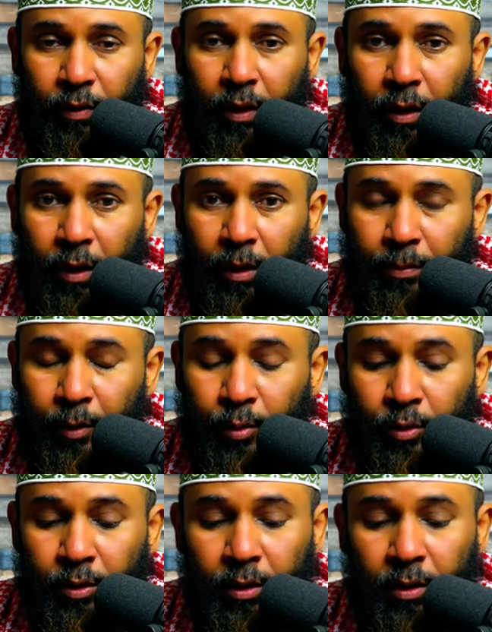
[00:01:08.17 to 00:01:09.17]
Allah
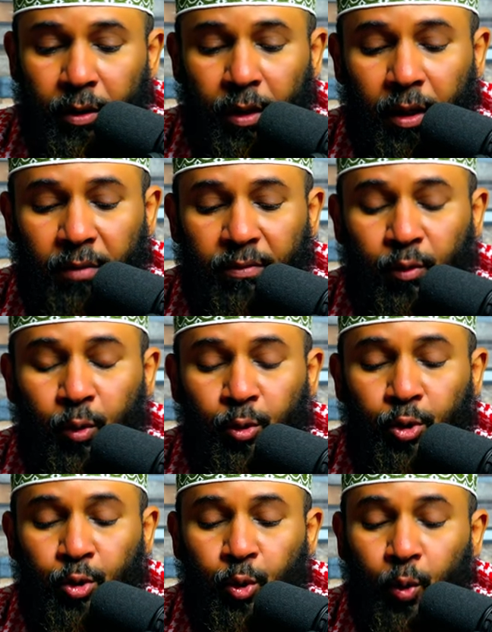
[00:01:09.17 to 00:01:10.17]
because I've got
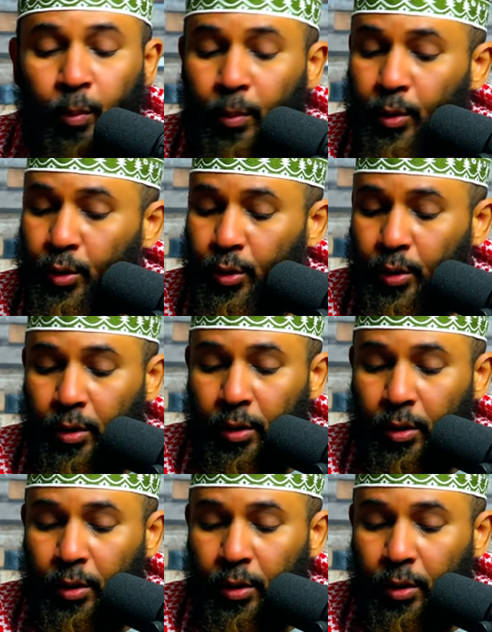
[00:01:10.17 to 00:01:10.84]
so much